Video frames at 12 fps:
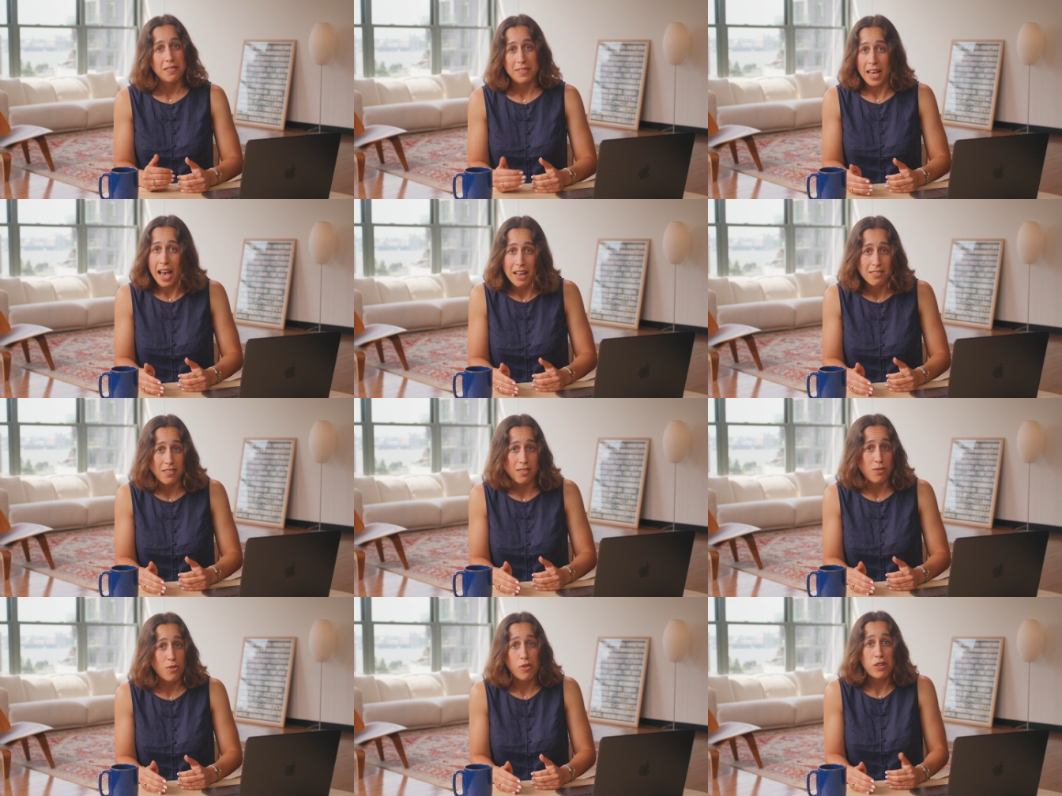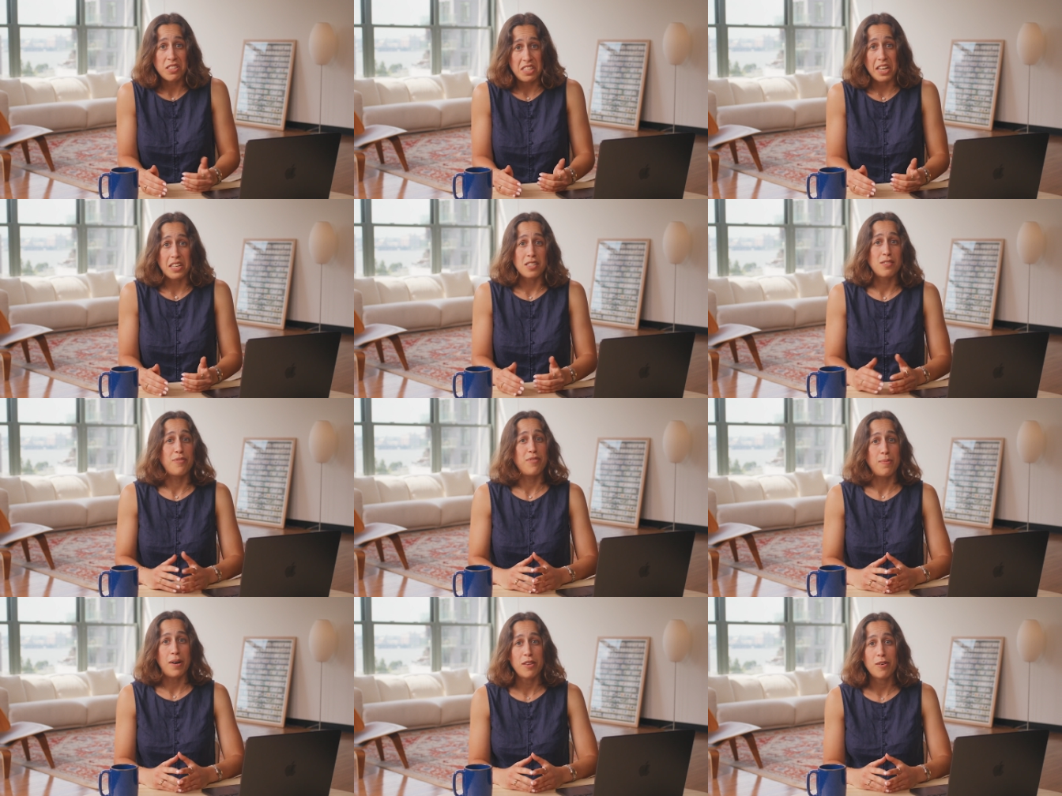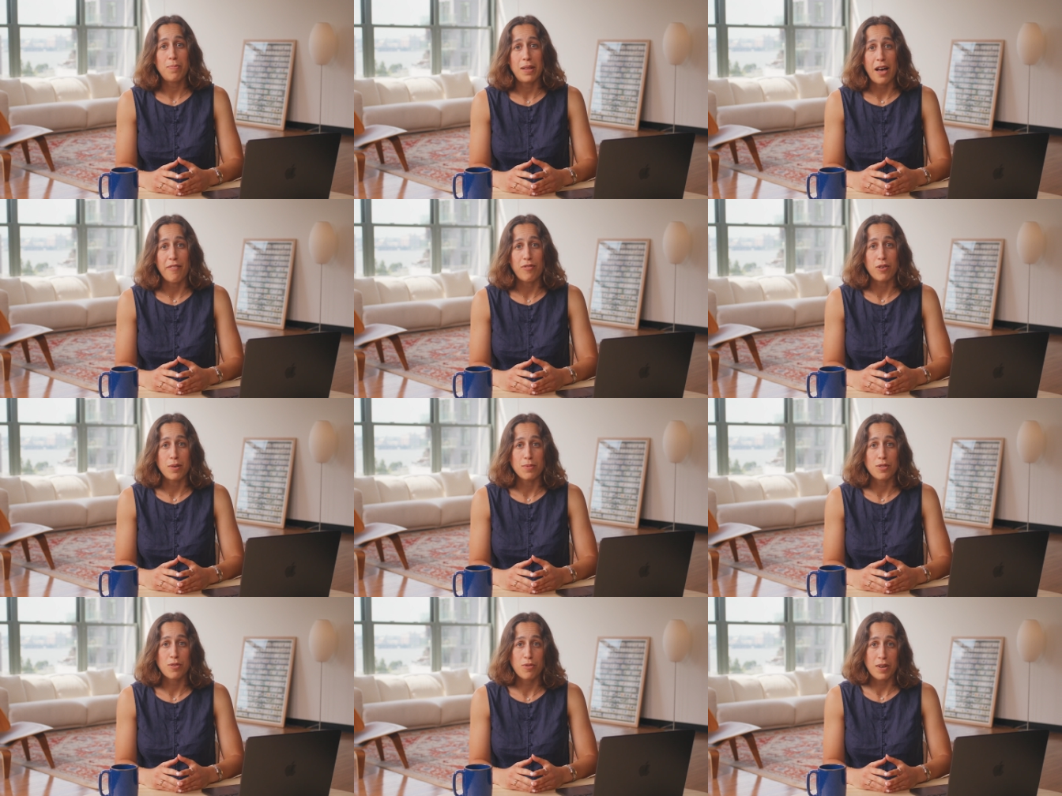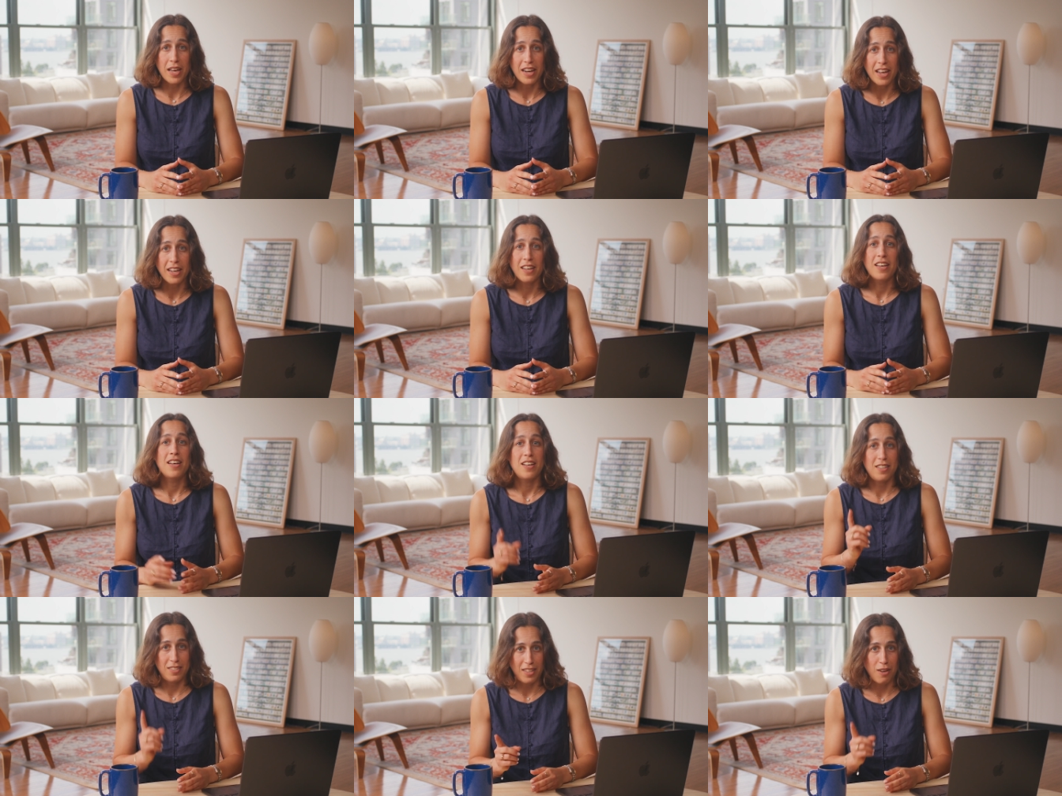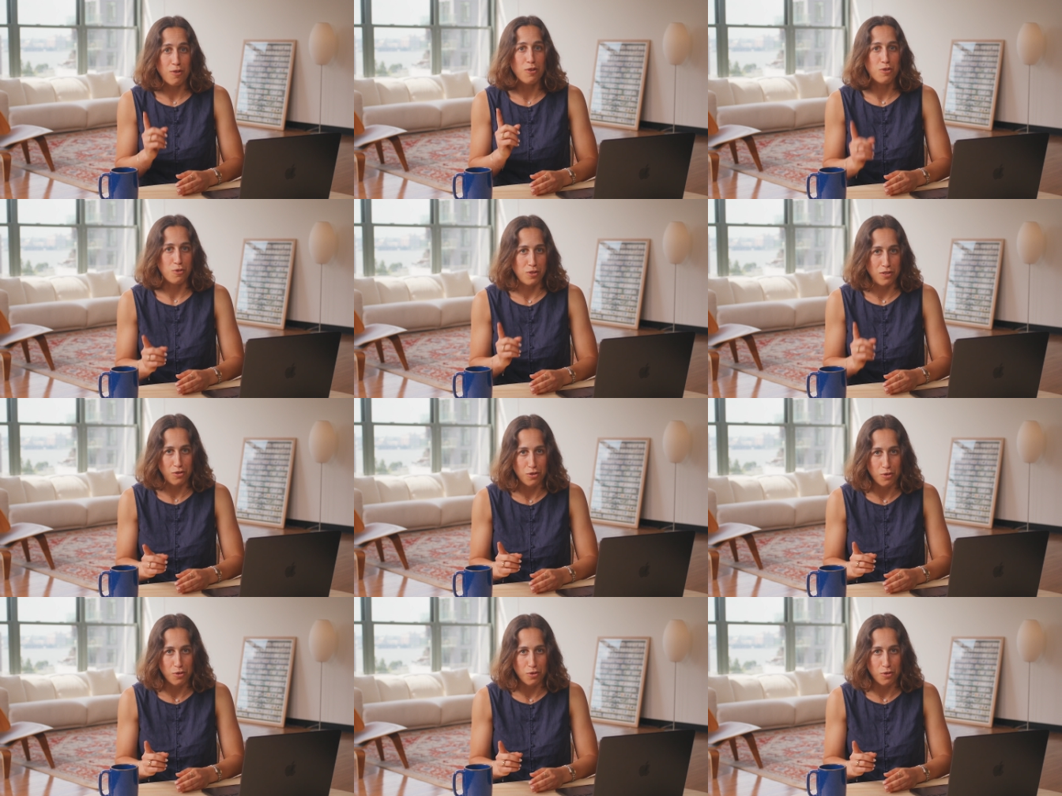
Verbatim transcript: tasks, or tickets from other platforms, creating a single source of